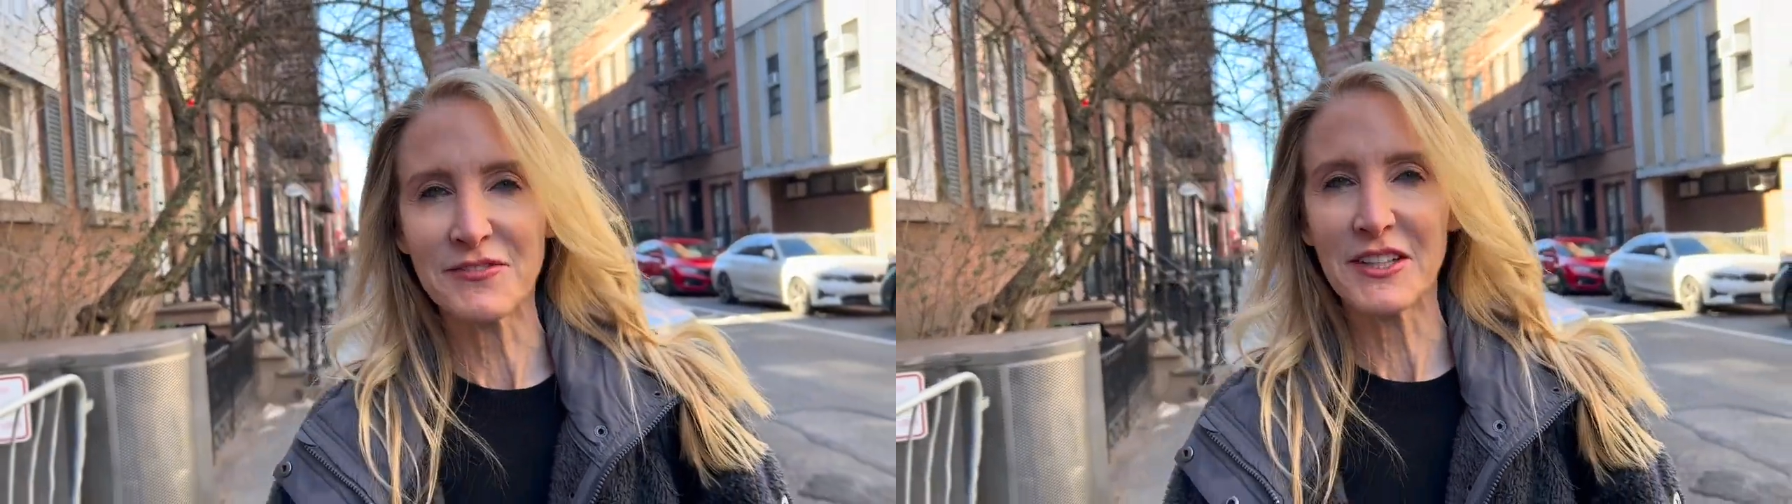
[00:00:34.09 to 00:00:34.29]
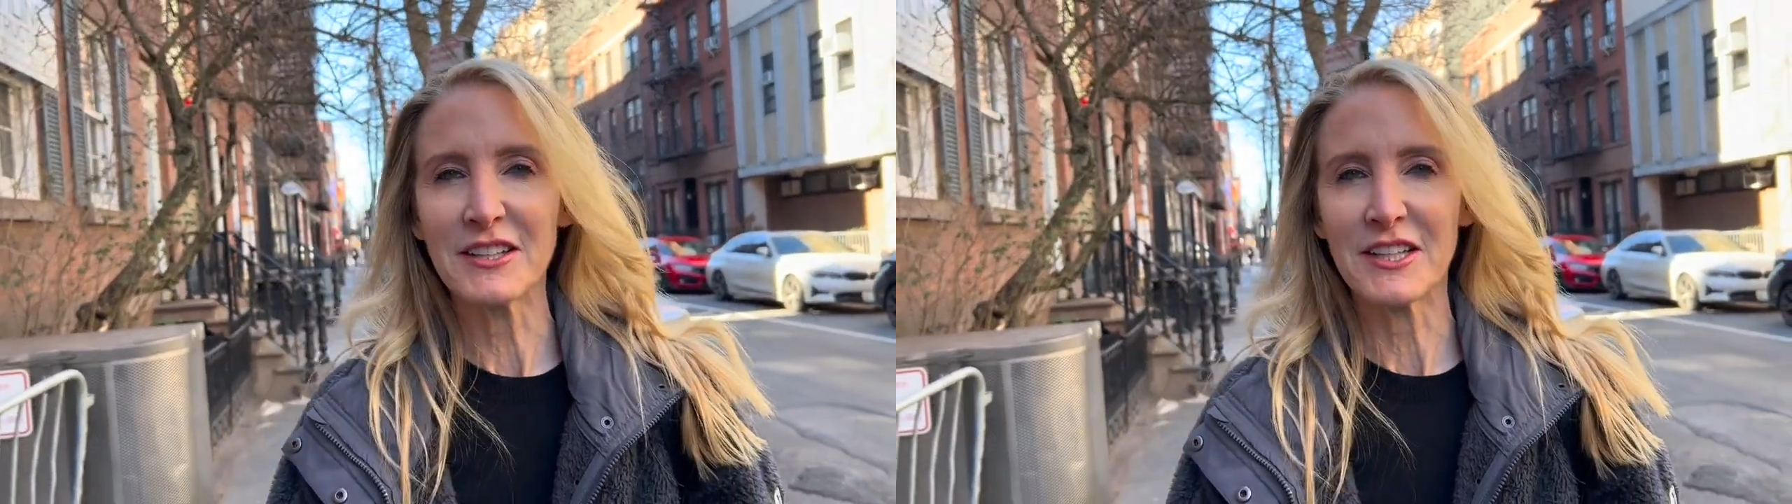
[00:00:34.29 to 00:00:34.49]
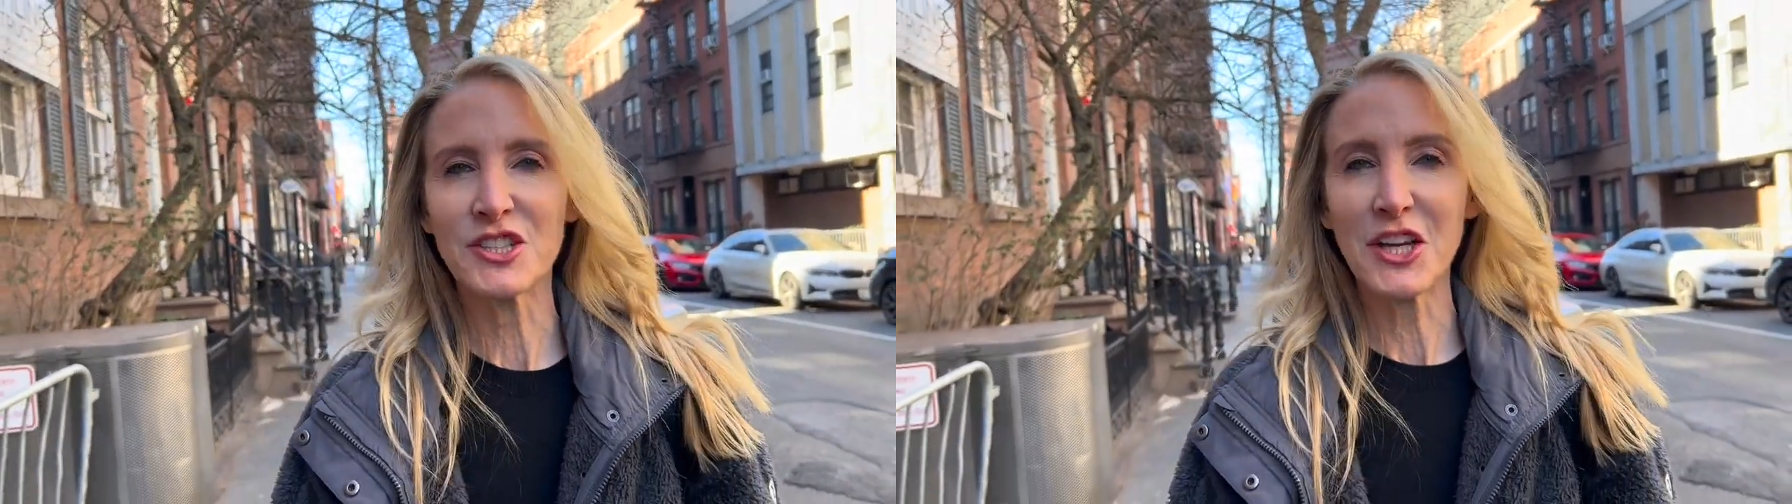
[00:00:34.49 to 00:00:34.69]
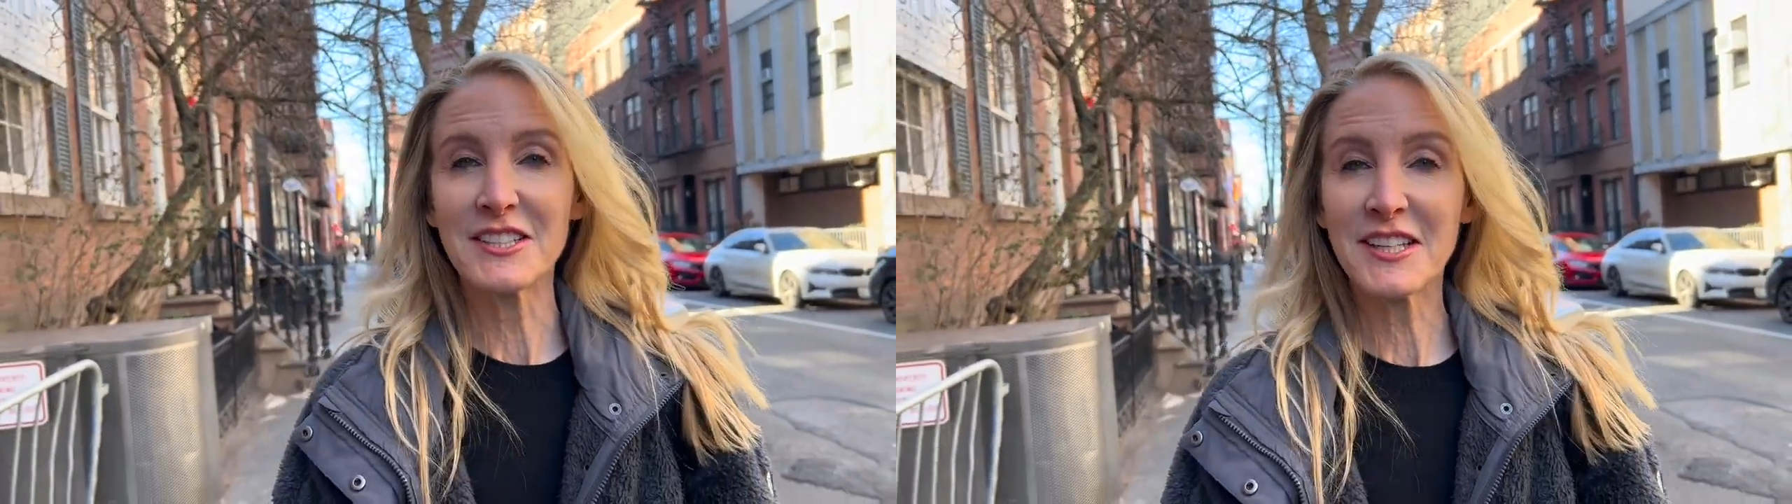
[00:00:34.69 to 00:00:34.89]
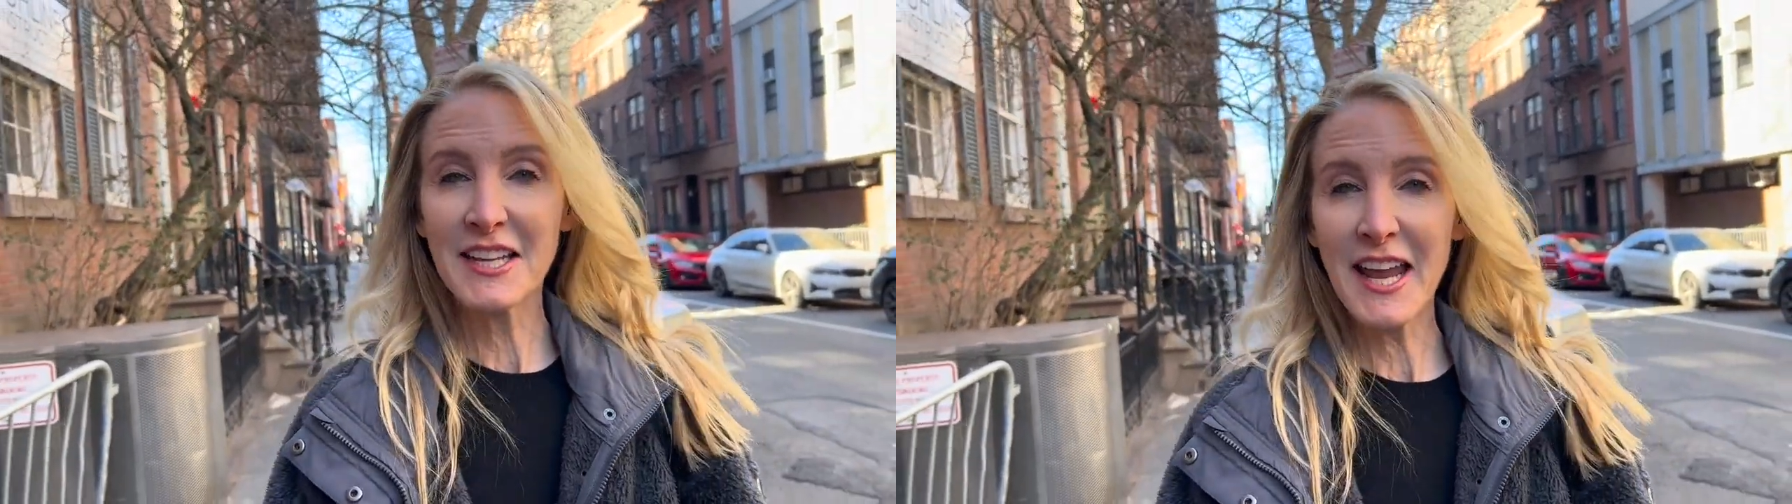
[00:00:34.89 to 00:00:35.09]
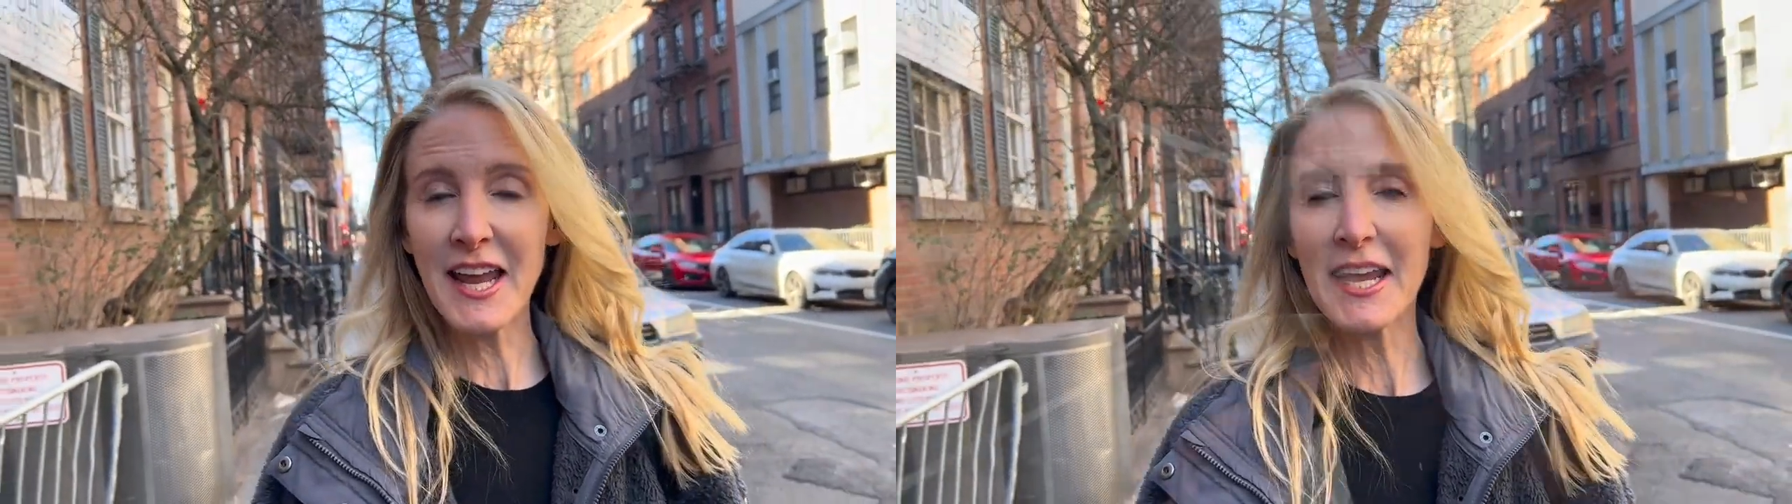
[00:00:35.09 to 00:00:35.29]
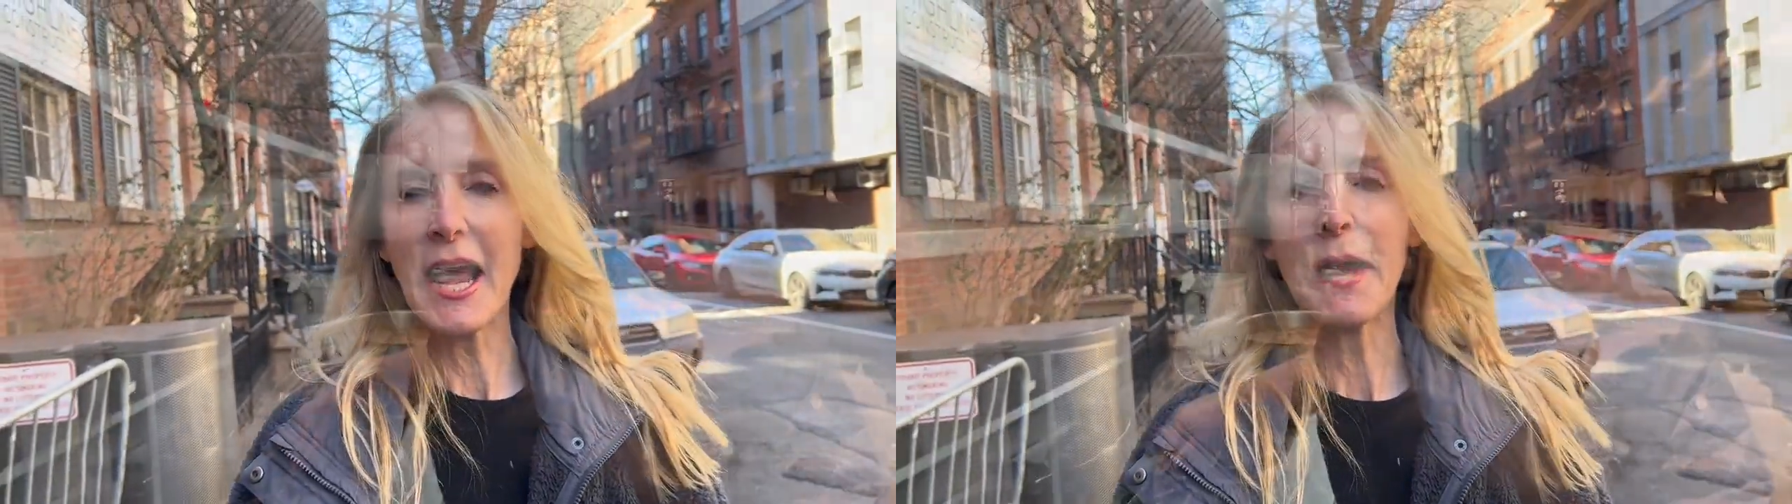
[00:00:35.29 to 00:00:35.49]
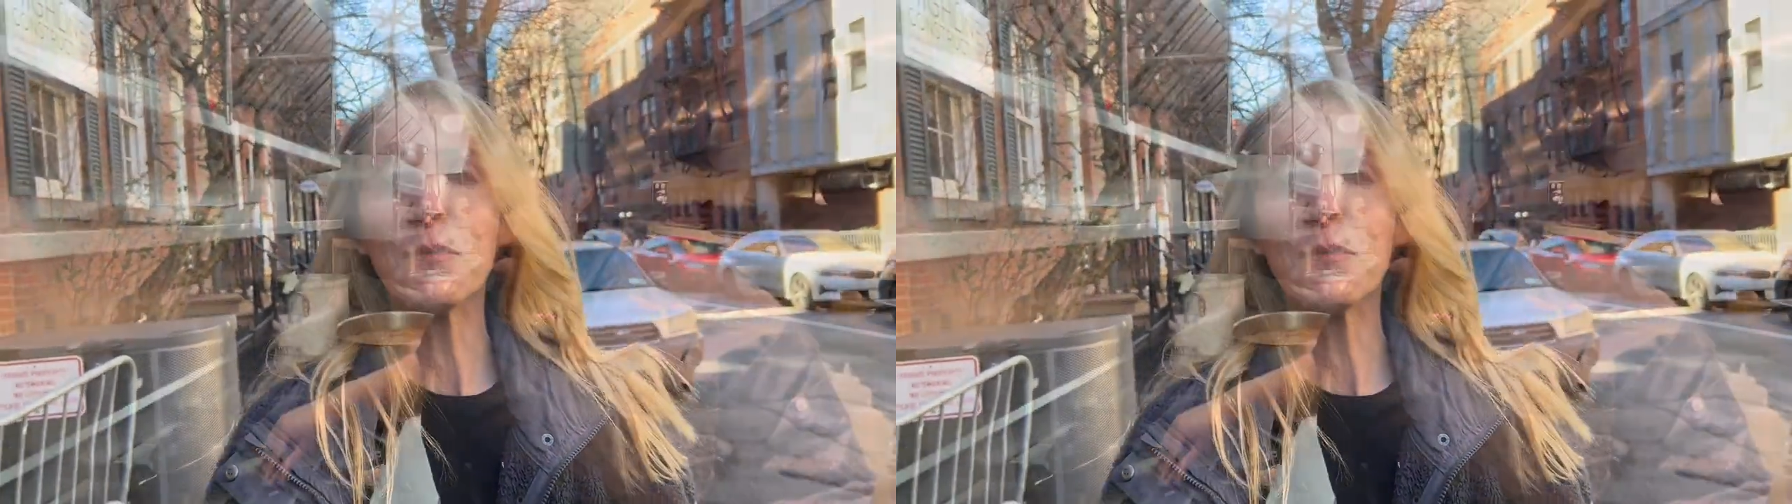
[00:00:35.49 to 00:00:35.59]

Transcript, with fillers: Village, and today I'm